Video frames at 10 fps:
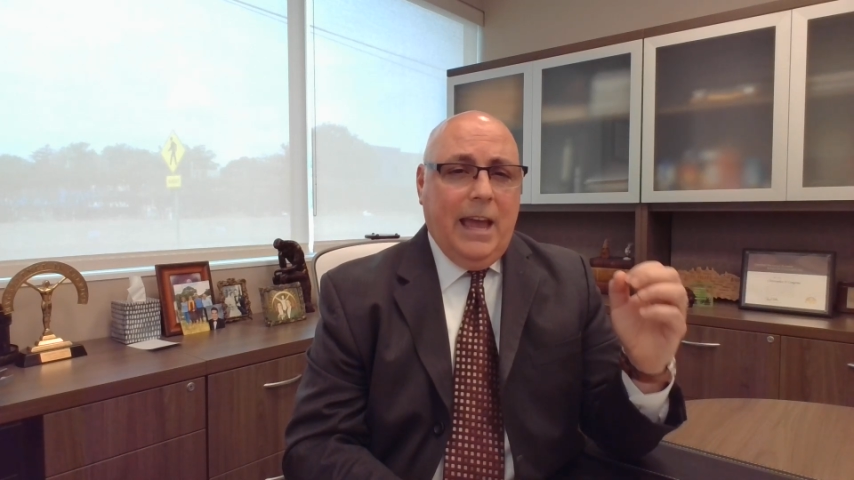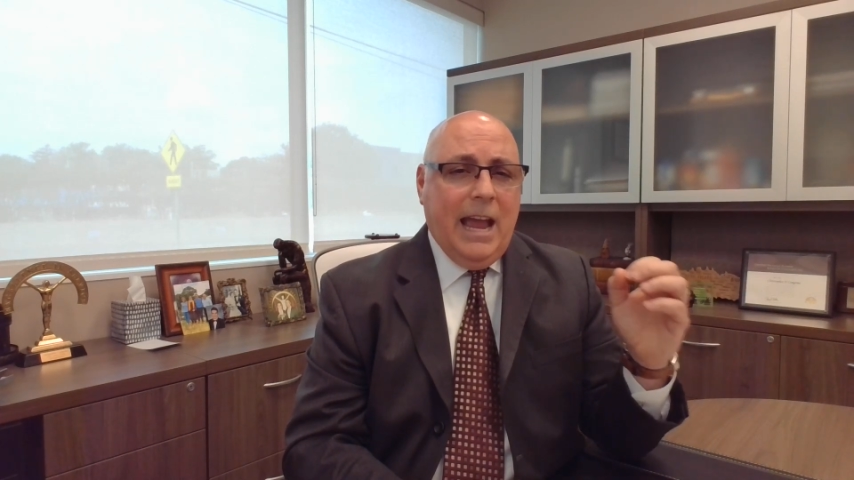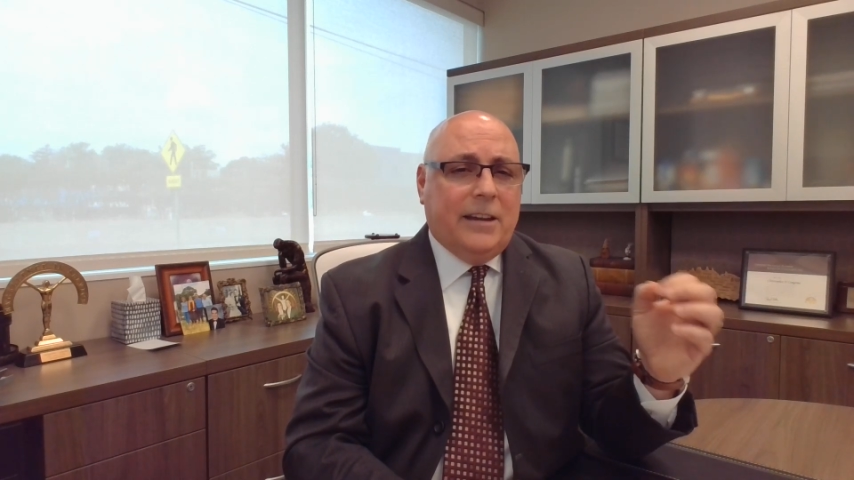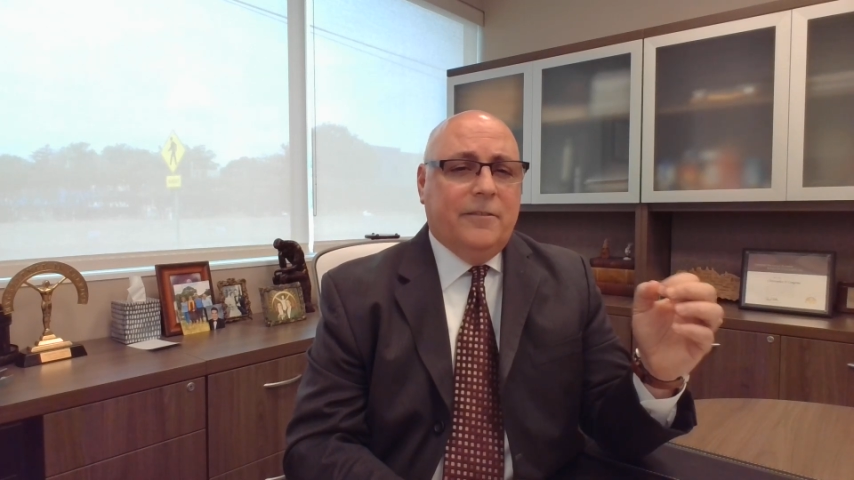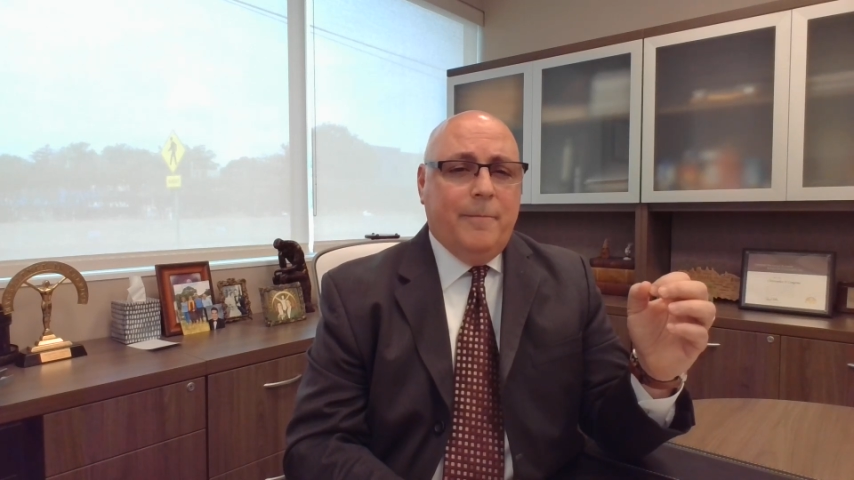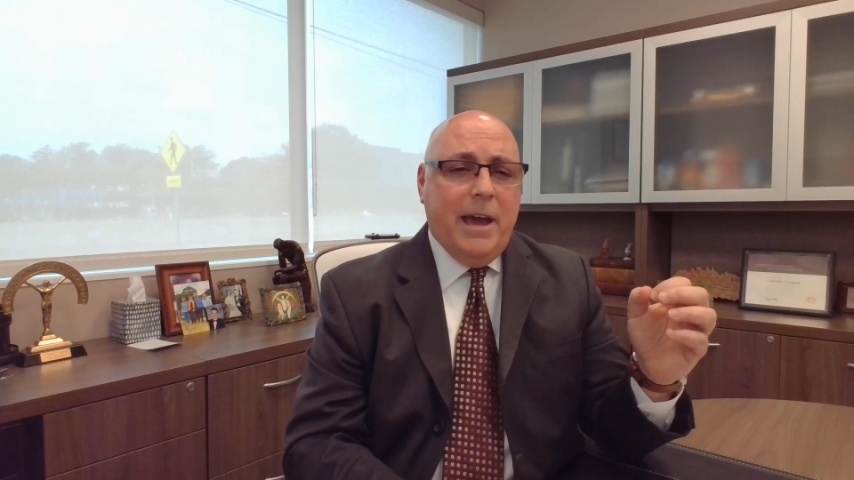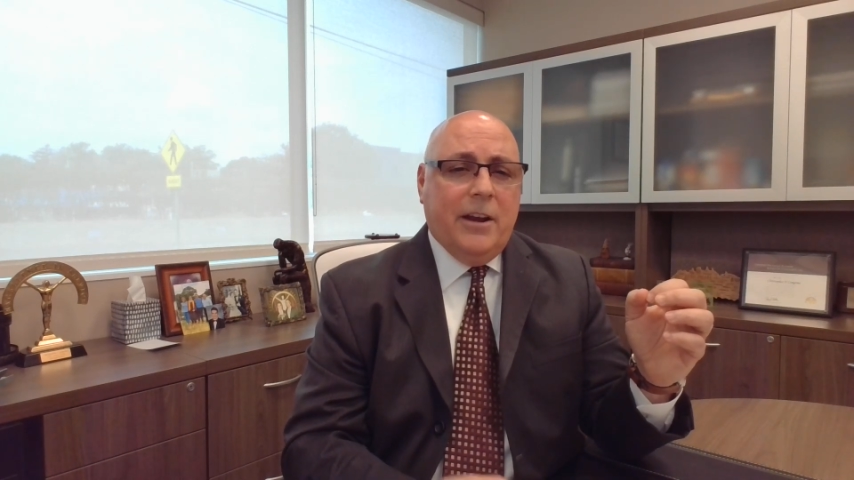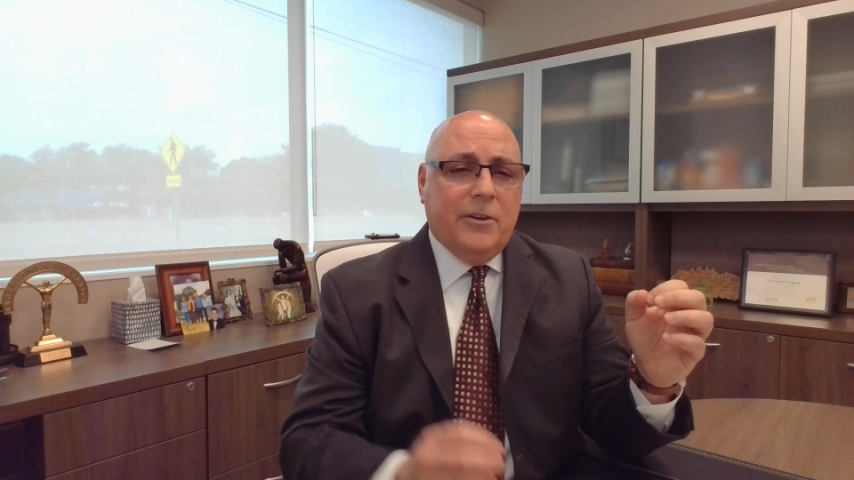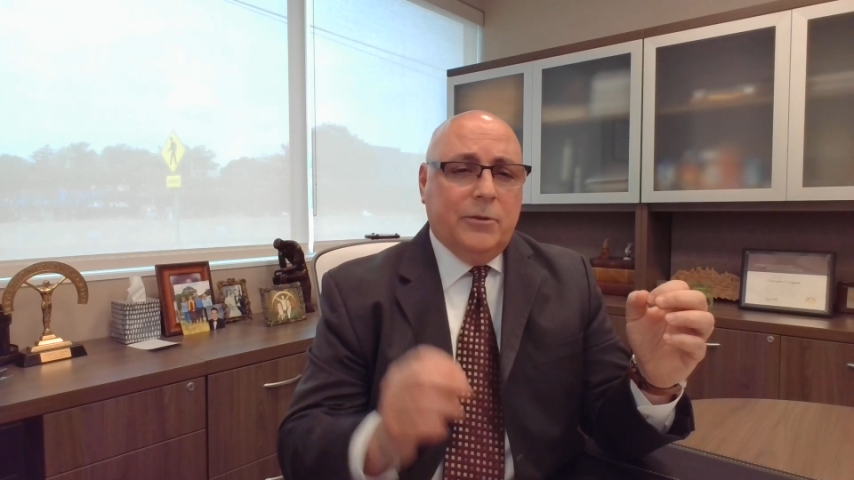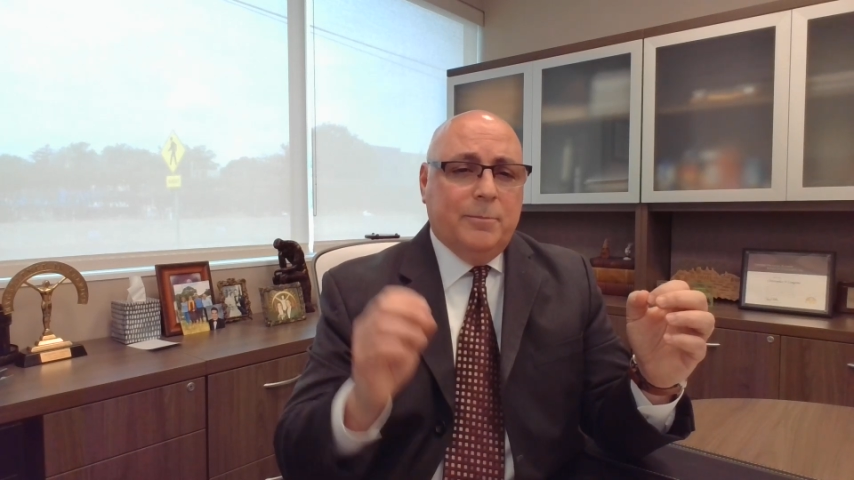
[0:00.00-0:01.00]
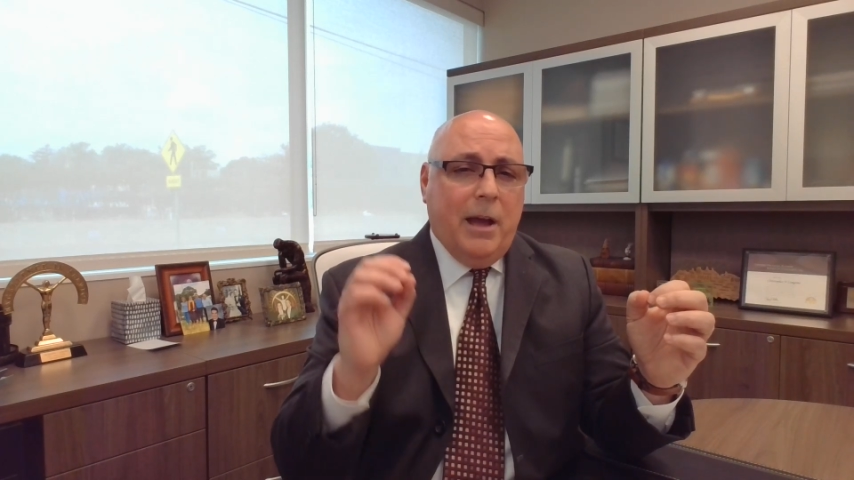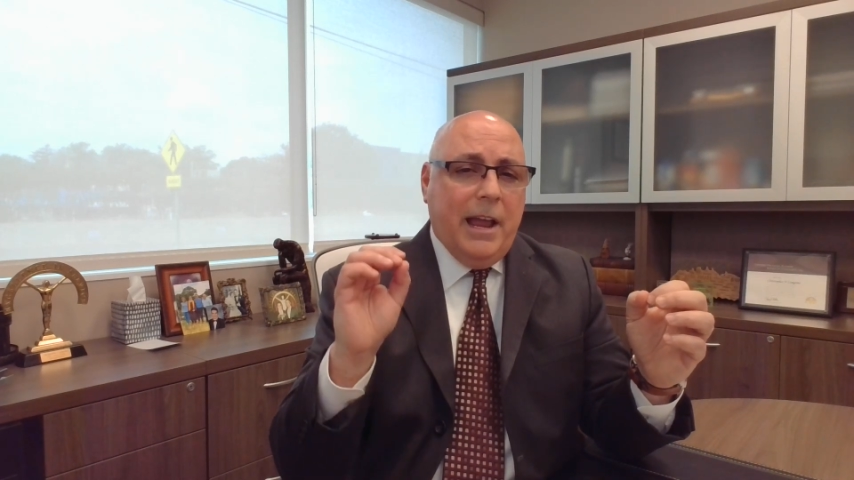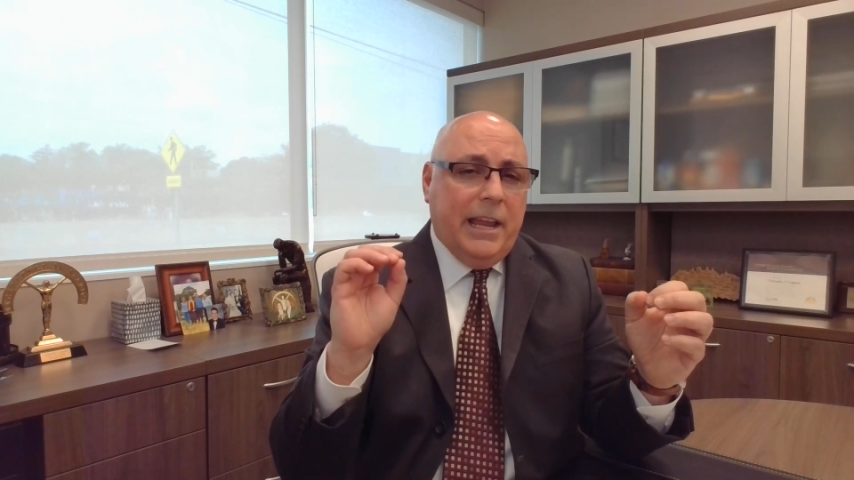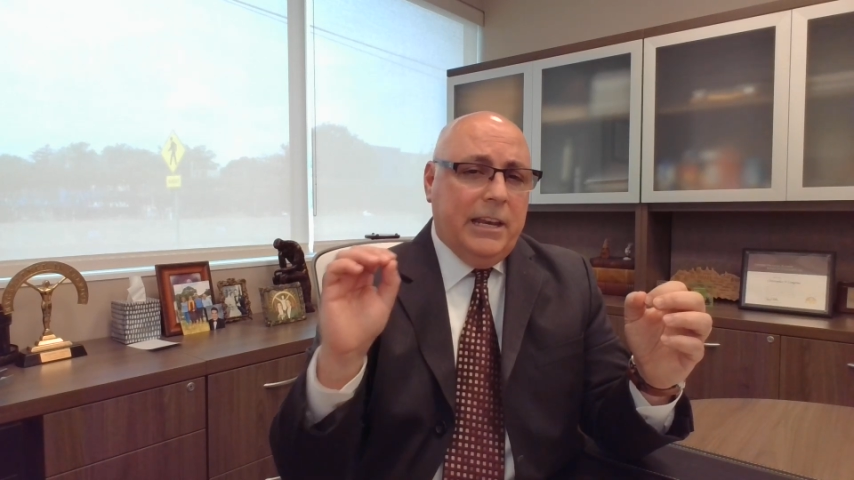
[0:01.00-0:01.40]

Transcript: active manager who's buying